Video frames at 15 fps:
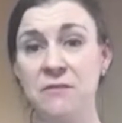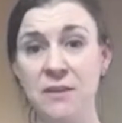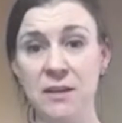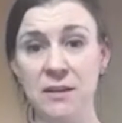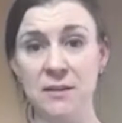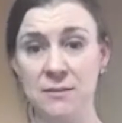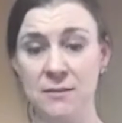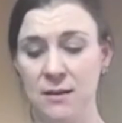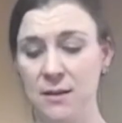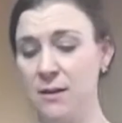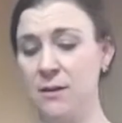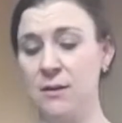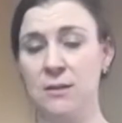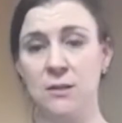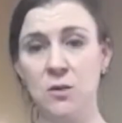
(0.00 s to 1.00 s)
things.
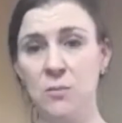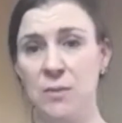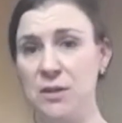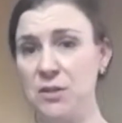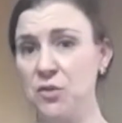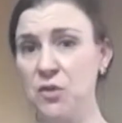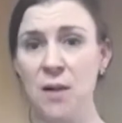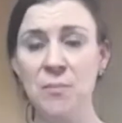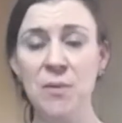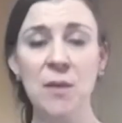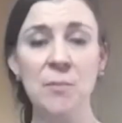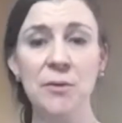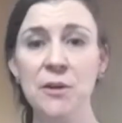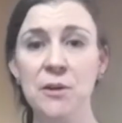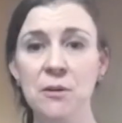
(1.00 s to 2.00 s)
So my scrap
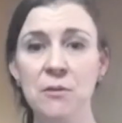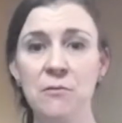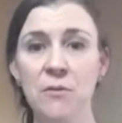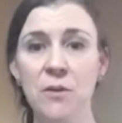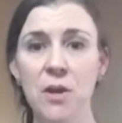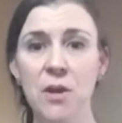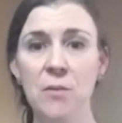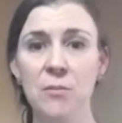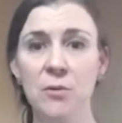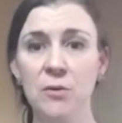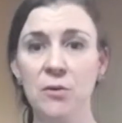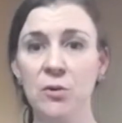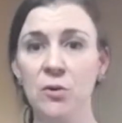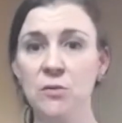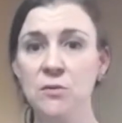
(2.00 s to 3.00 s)
paper here from
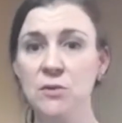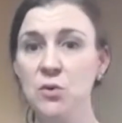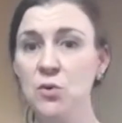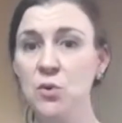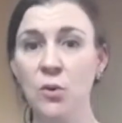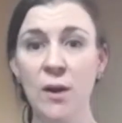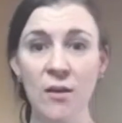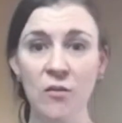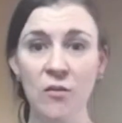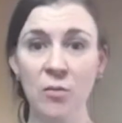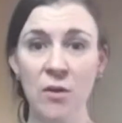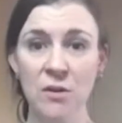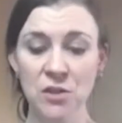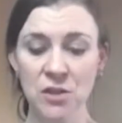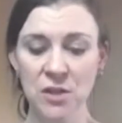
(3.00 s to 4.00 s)
school craft
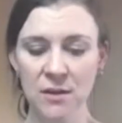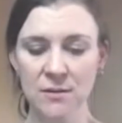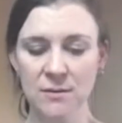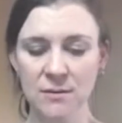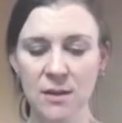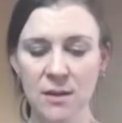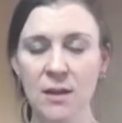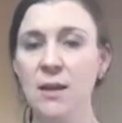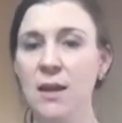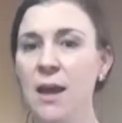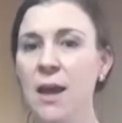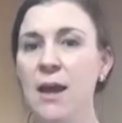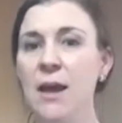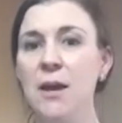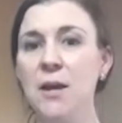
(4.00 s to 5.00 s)
projects
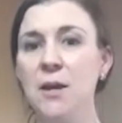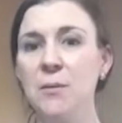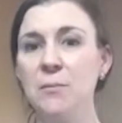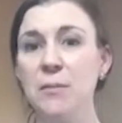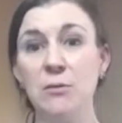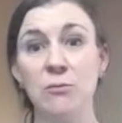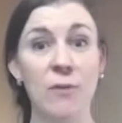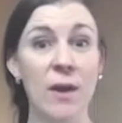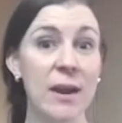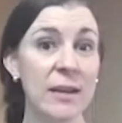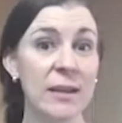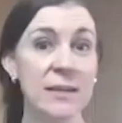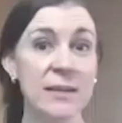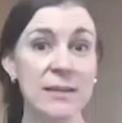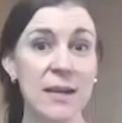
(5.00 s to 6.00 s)
and
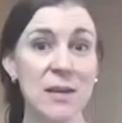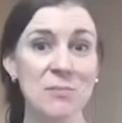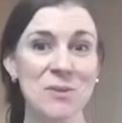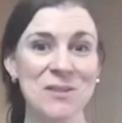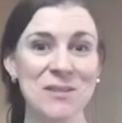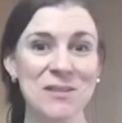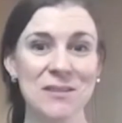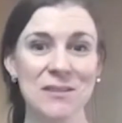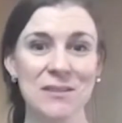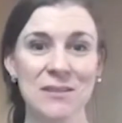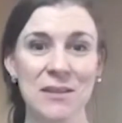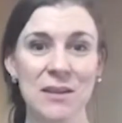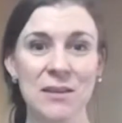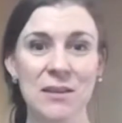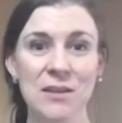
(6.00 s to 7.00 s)
writing assignments
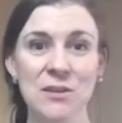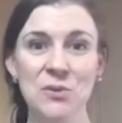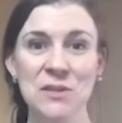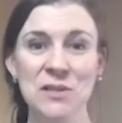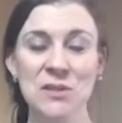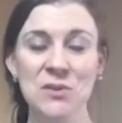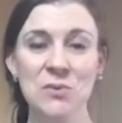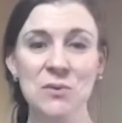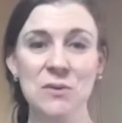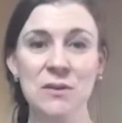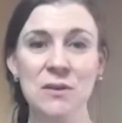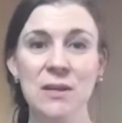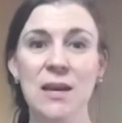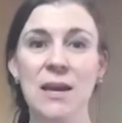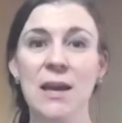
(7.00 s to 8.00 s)
that they do at
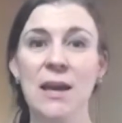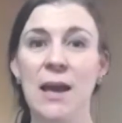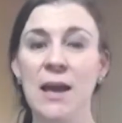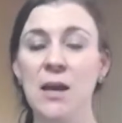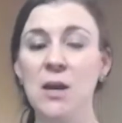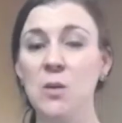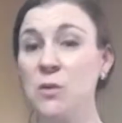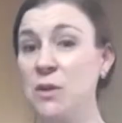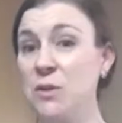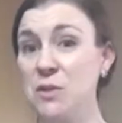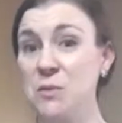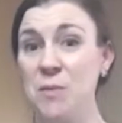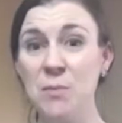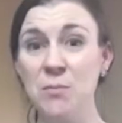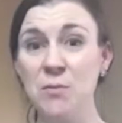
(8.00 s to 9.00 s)
school. We use
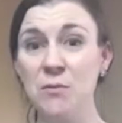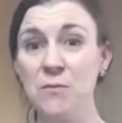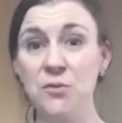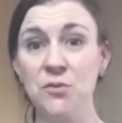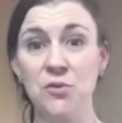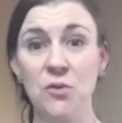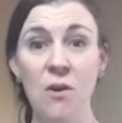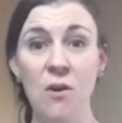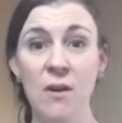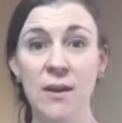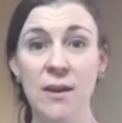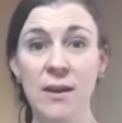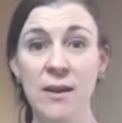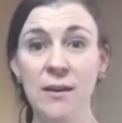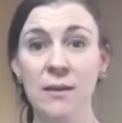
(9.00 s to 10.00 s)
paper for
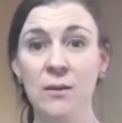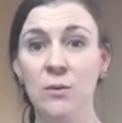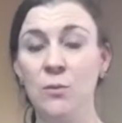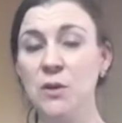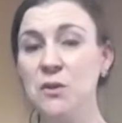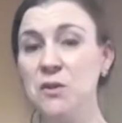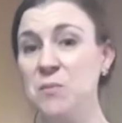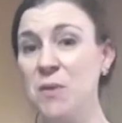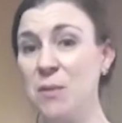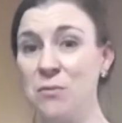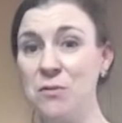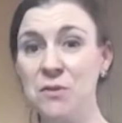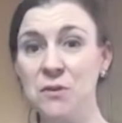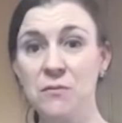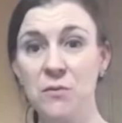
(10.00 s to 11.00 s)
drawing. We use
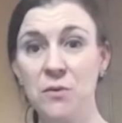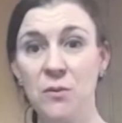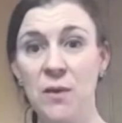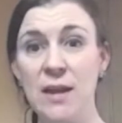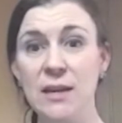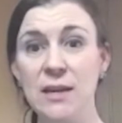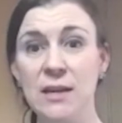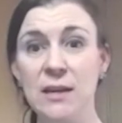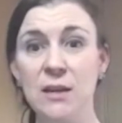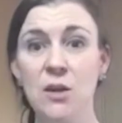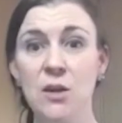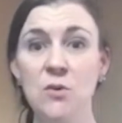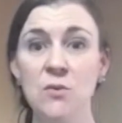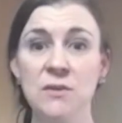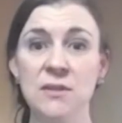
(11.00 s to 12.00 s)
papers for writing
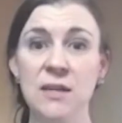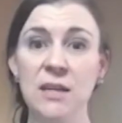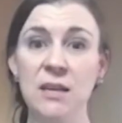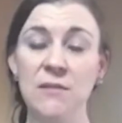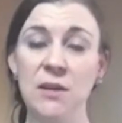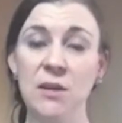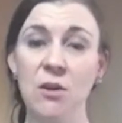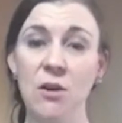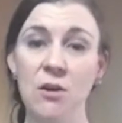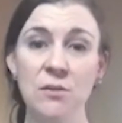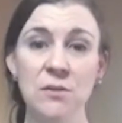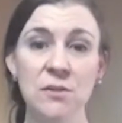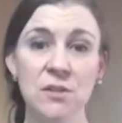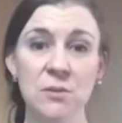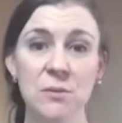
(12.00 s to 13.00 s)
notes and giving
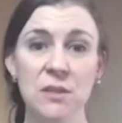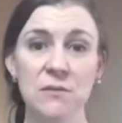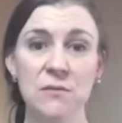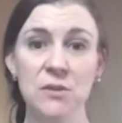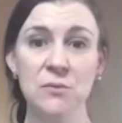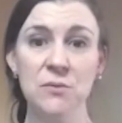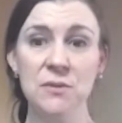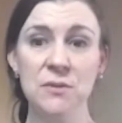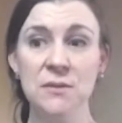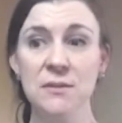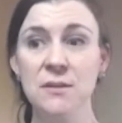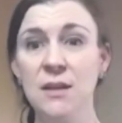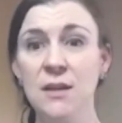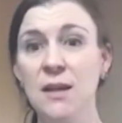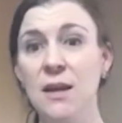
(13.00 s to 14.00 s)
cards to individuals,
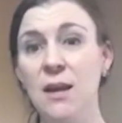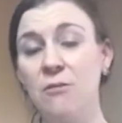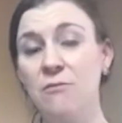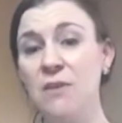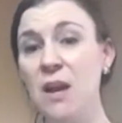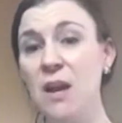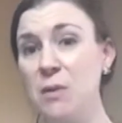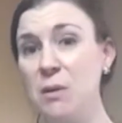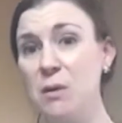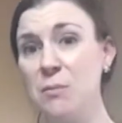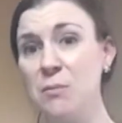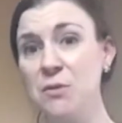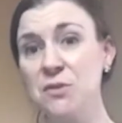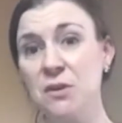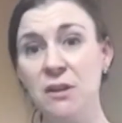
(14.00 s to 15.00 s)
our family
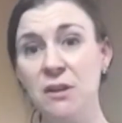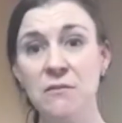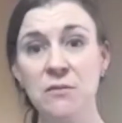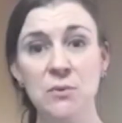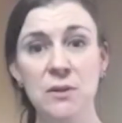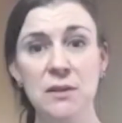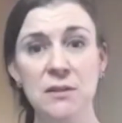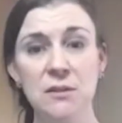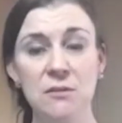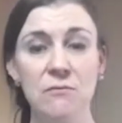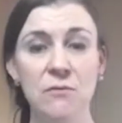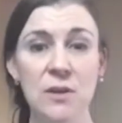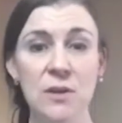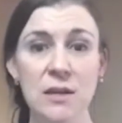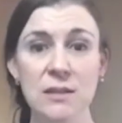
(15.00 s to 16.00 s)
members, our loved ones, our
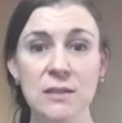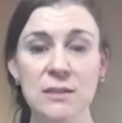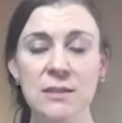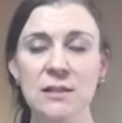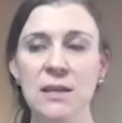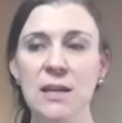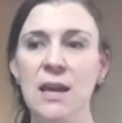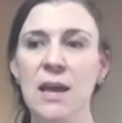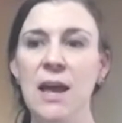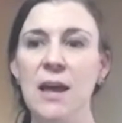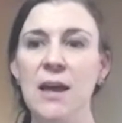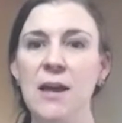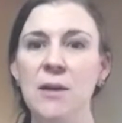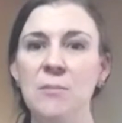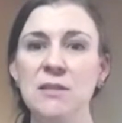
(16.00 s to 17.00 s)
friends.
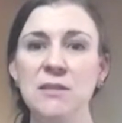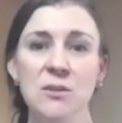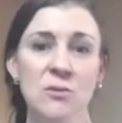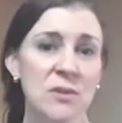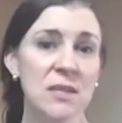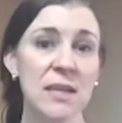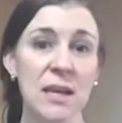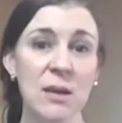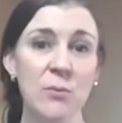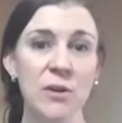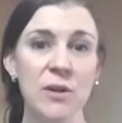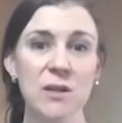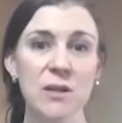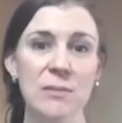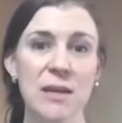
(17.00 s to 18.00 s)
And so today we're
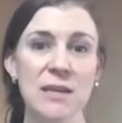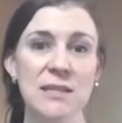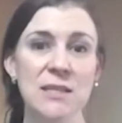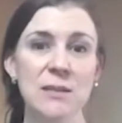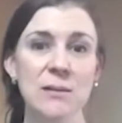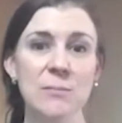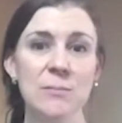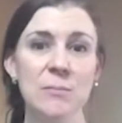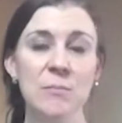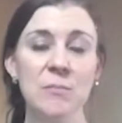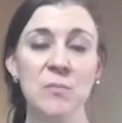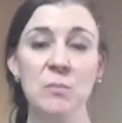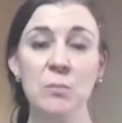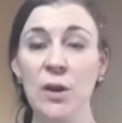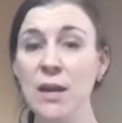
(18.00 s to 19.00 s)
going to make some
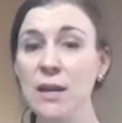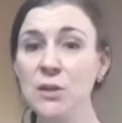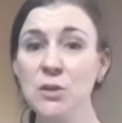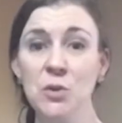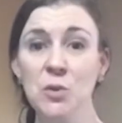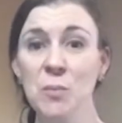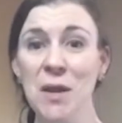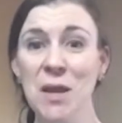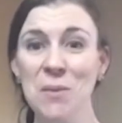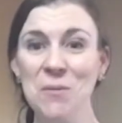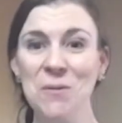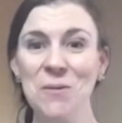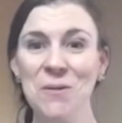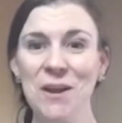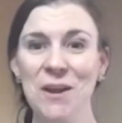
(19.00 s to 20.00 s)
brand new
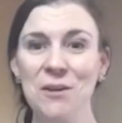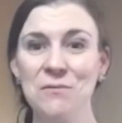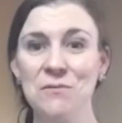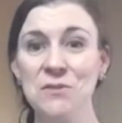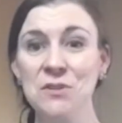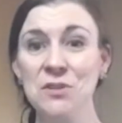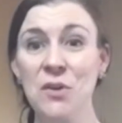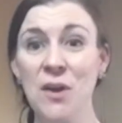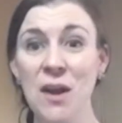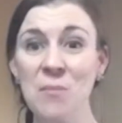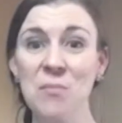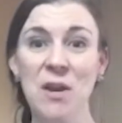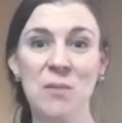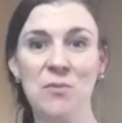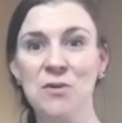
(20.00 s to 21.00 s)
paper out of scrap
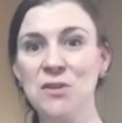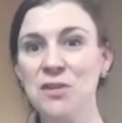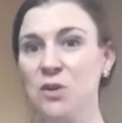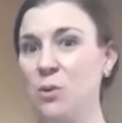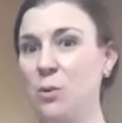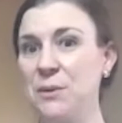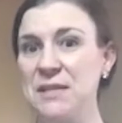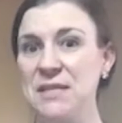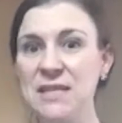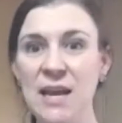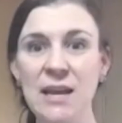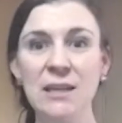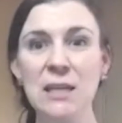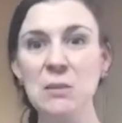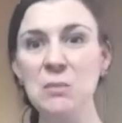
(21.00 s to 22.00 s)
paper. So we're
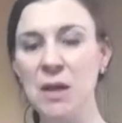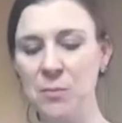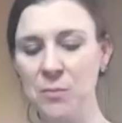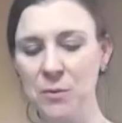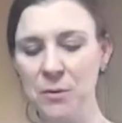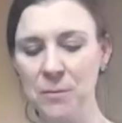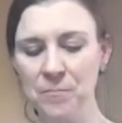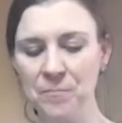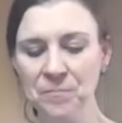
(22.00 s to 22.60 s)
recycling paper